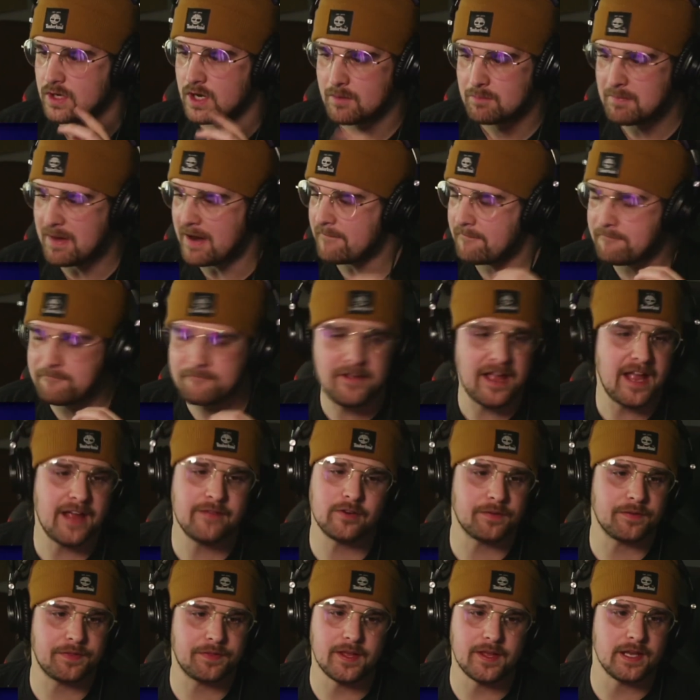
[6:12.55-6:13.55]
My
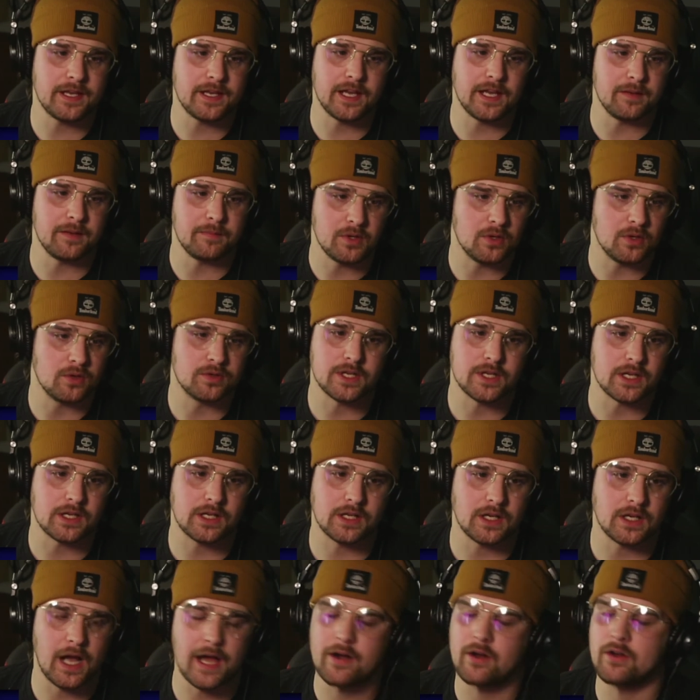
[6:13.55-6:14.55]
favorite thing in music,
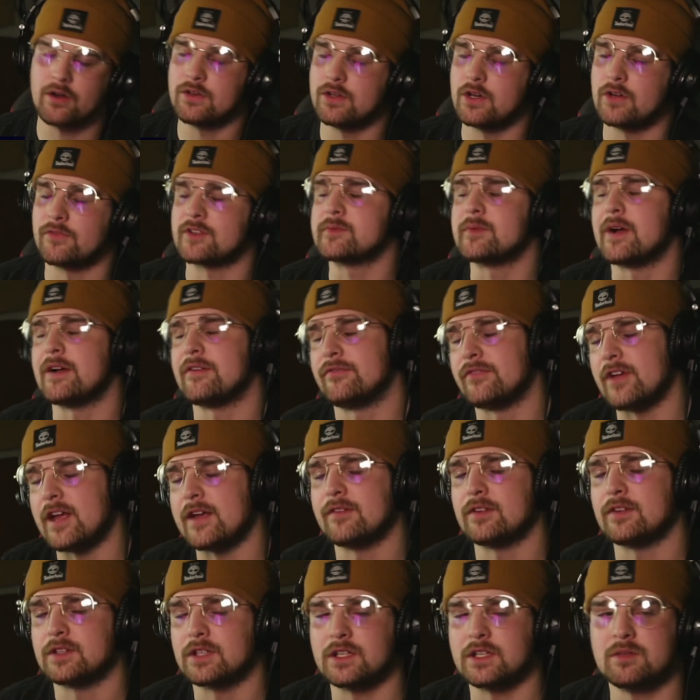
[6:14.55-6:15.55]
I don't know if it's my
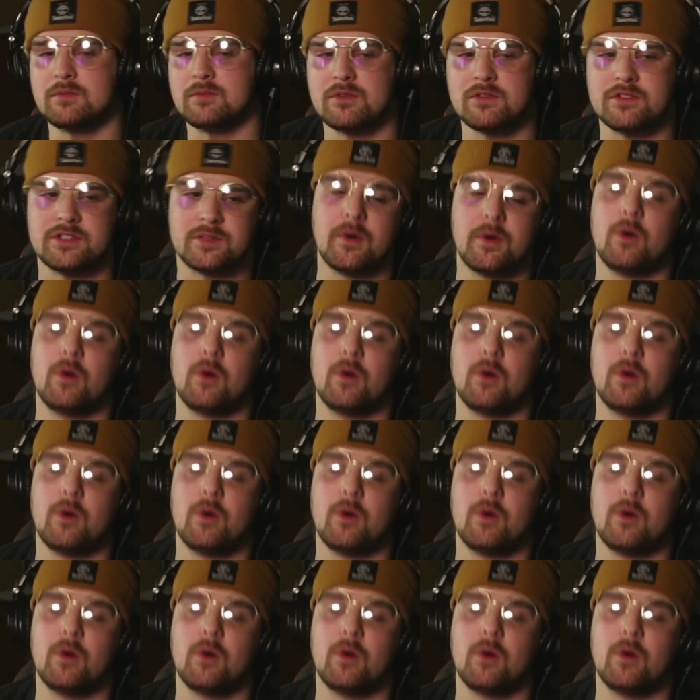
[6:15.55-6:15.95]
favorite thing in music,